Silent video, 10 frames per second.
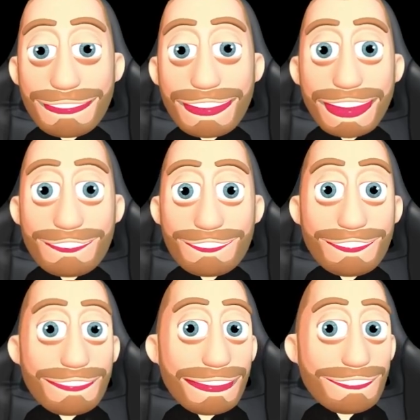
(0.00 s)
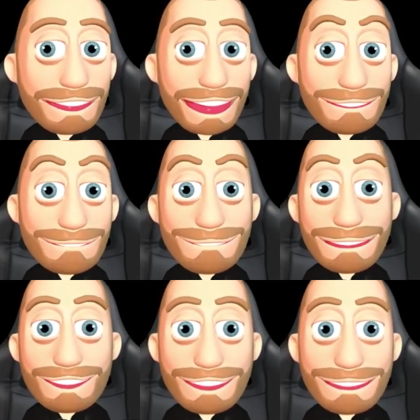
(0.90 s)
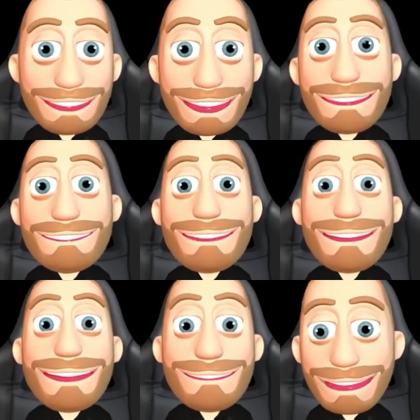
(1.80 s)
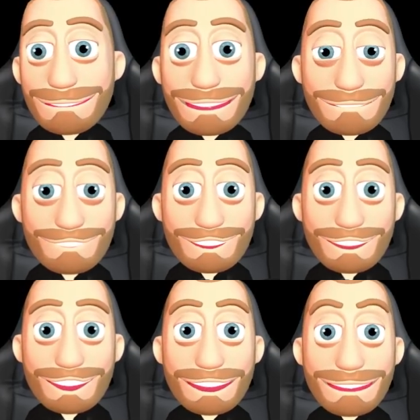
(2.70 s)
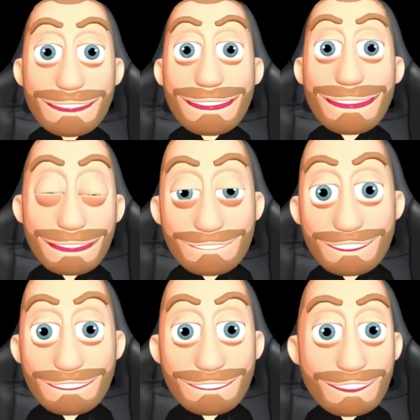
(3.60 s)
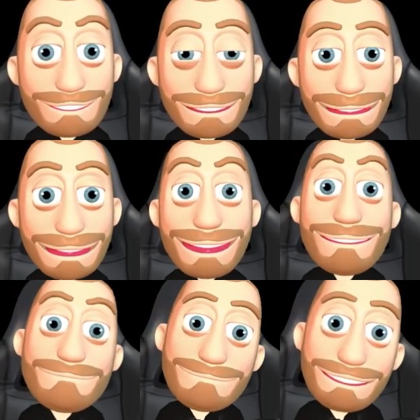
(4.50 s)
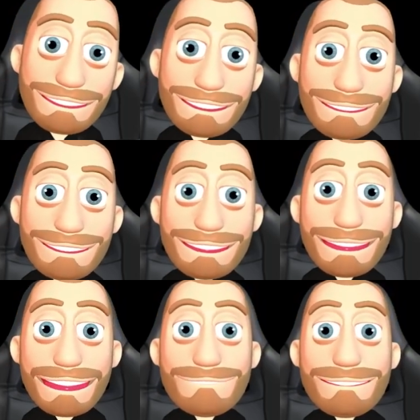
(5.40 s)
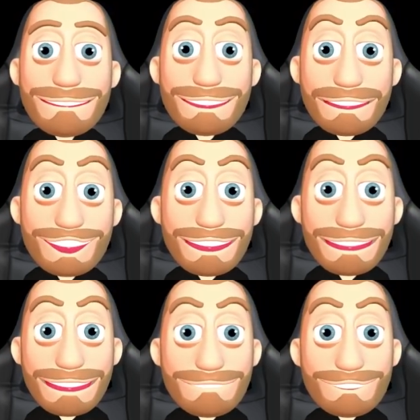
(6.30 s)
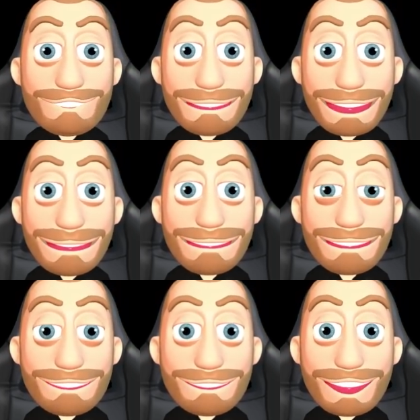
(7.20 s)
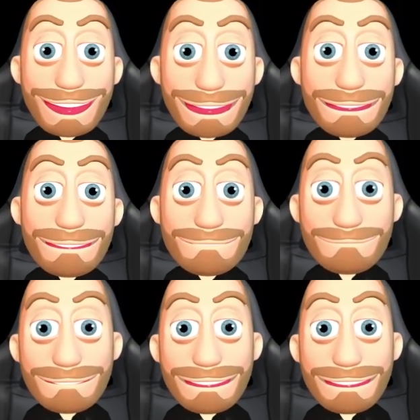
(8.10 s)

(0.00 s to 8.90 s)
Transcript: withdraw and I don't make this realized, I'll get my worst day that I ever could have had. And this is to incentivize people from trying to act like